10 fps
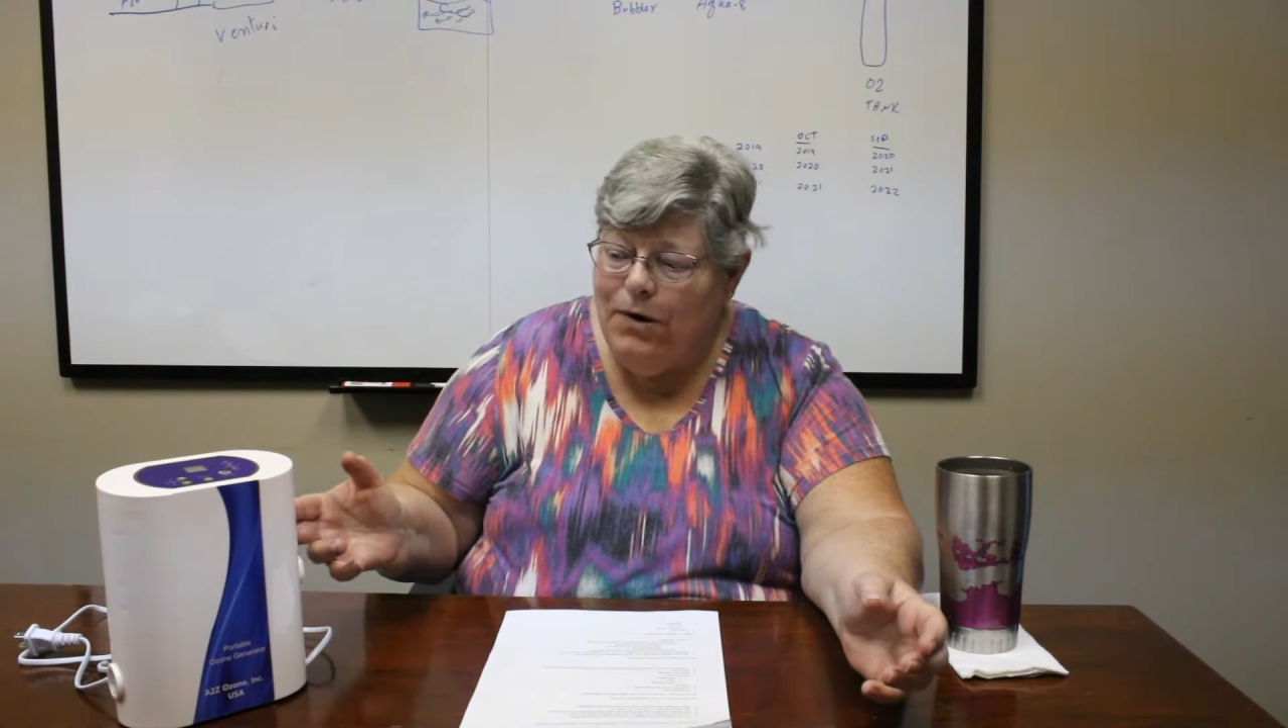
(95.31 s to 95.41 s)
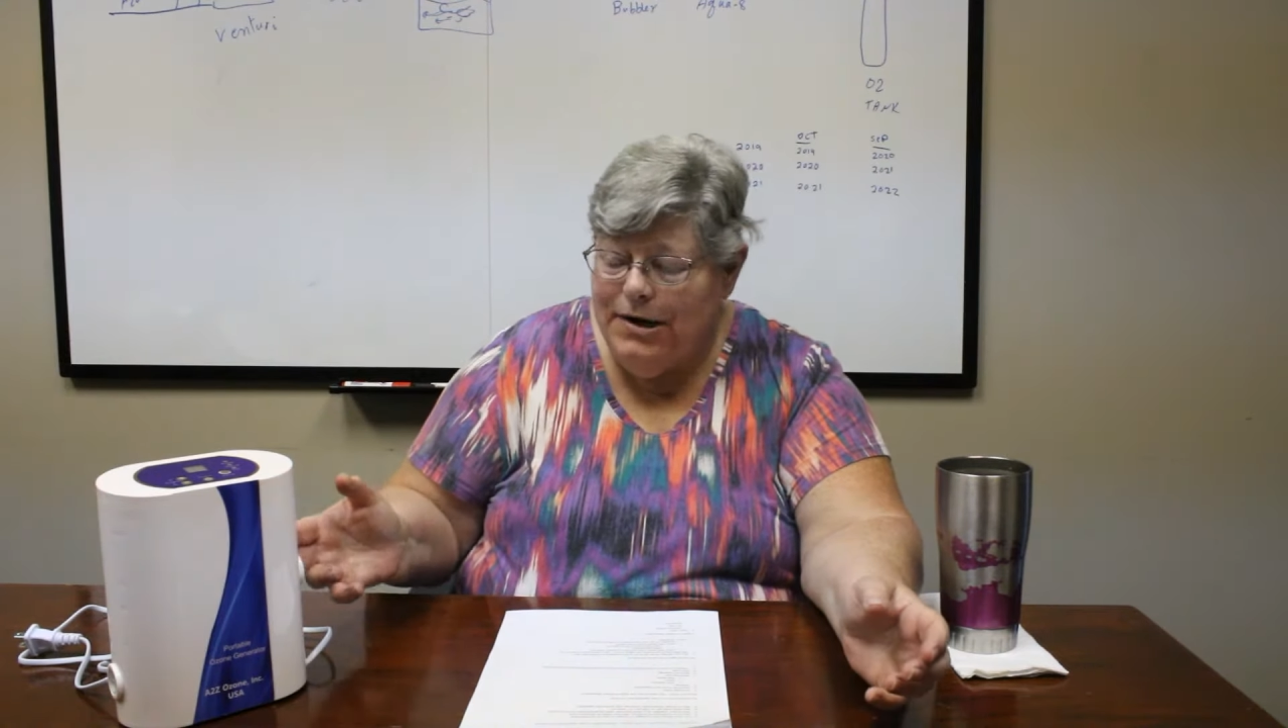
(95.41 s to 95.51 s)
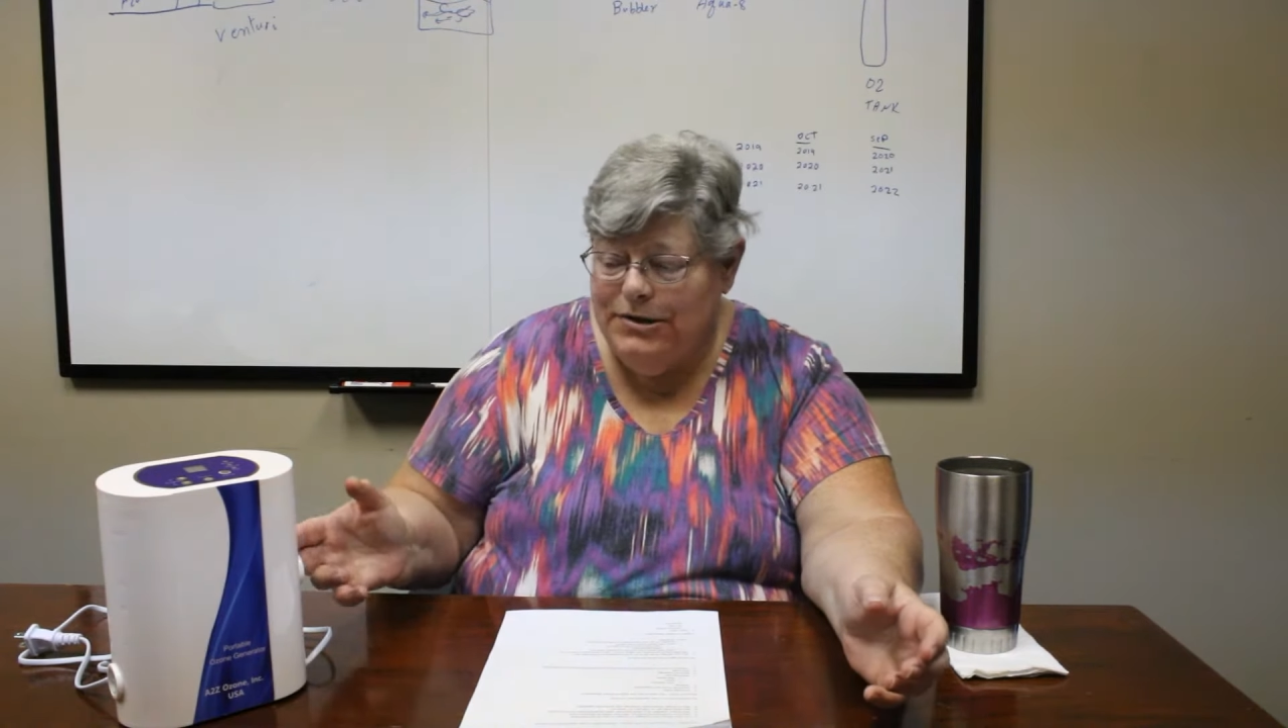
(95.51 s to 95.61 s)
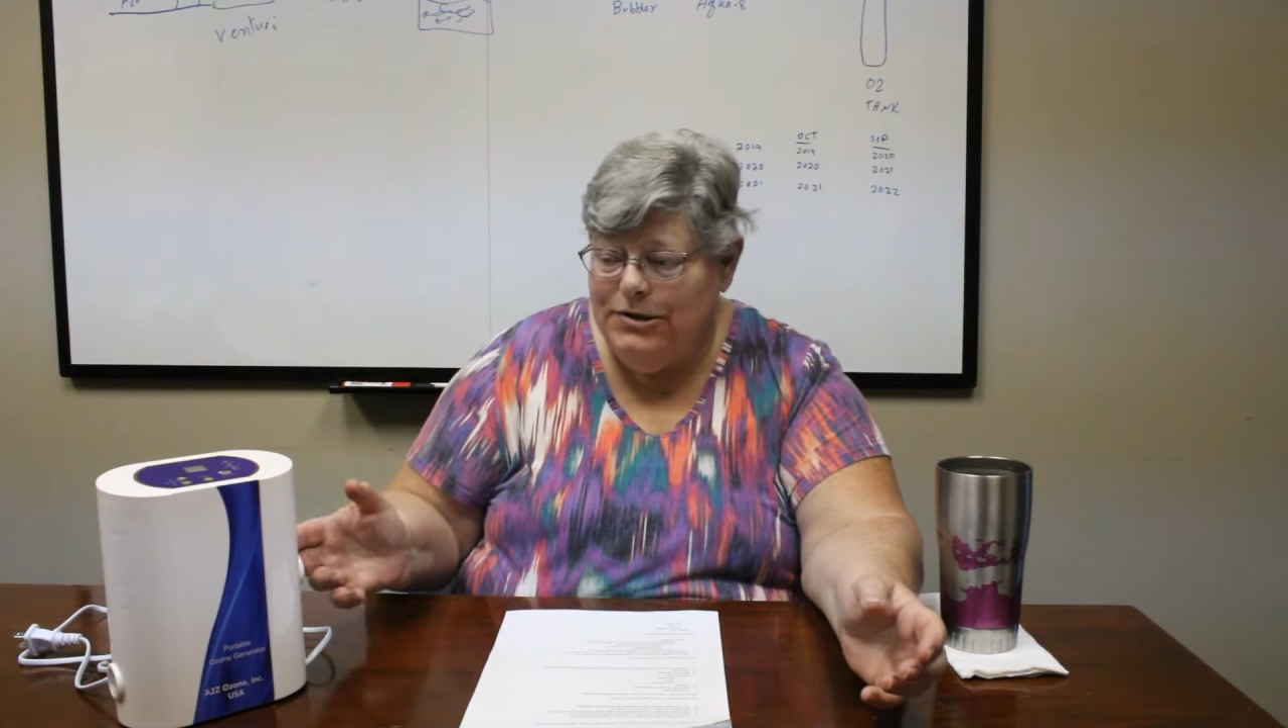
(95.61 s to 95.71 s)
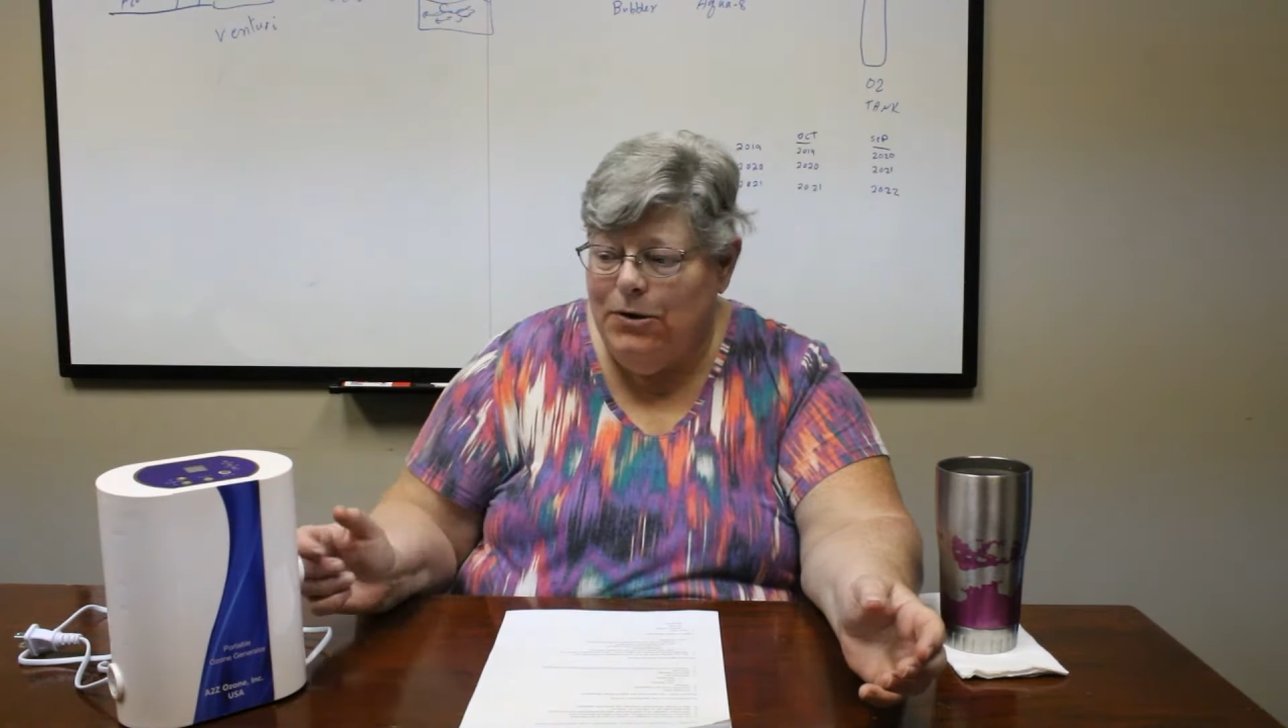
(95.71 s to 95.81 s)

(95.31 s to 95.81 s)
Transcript: wash